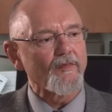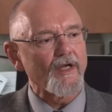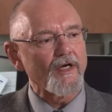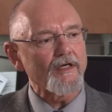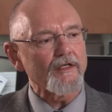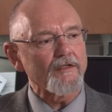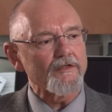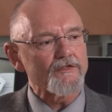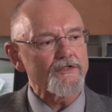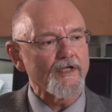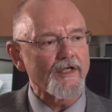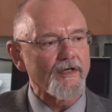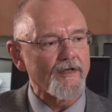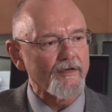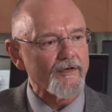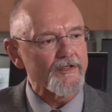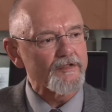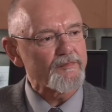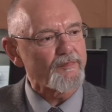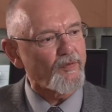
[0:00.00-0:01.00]
Medical
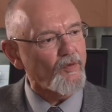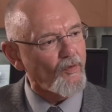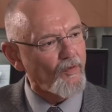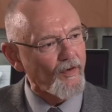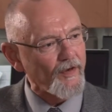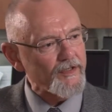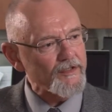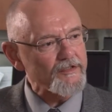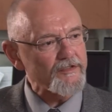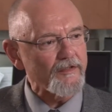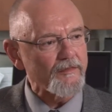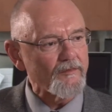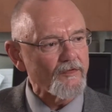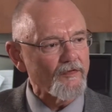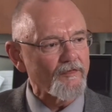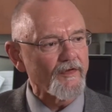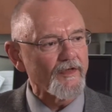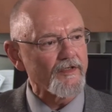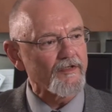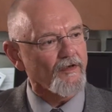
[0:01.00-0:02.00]
Center is poised to
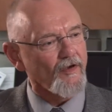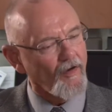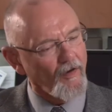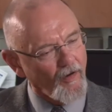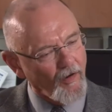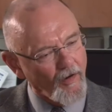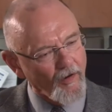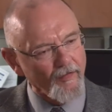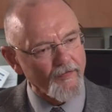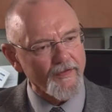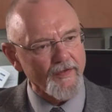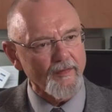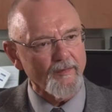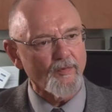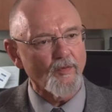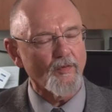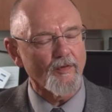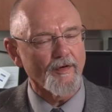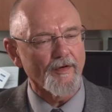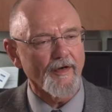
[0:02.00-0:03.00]
move into all of the
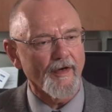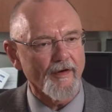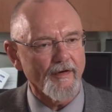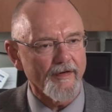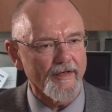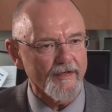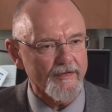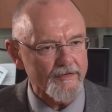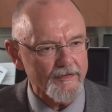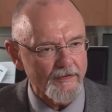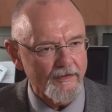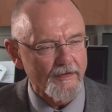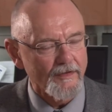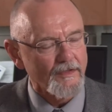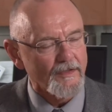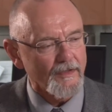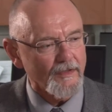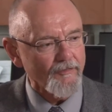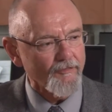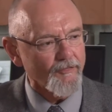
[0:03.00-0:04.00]
important areas
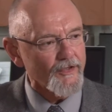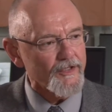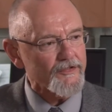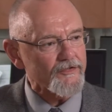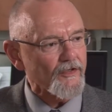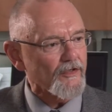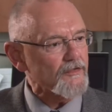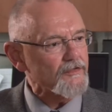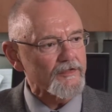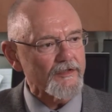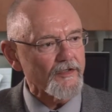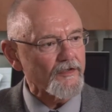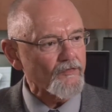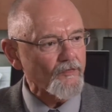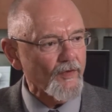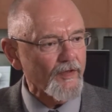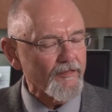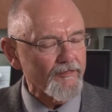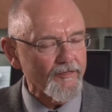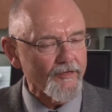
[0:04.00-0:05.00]
of research in the
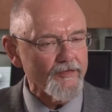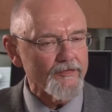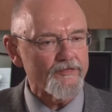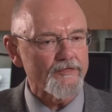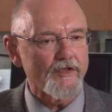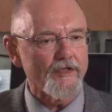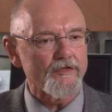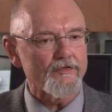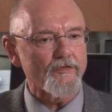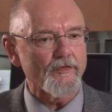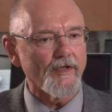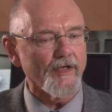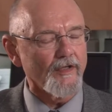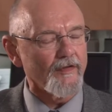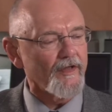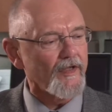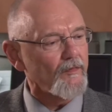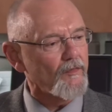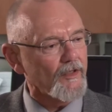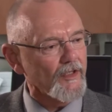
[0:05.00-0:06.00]
21st century,
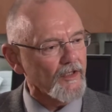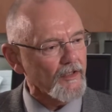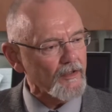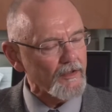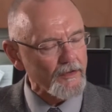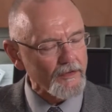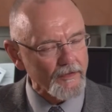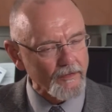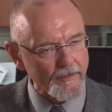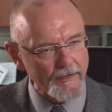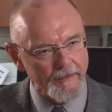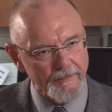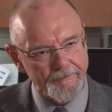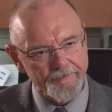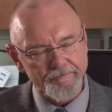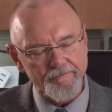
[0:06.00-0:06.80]
and they would include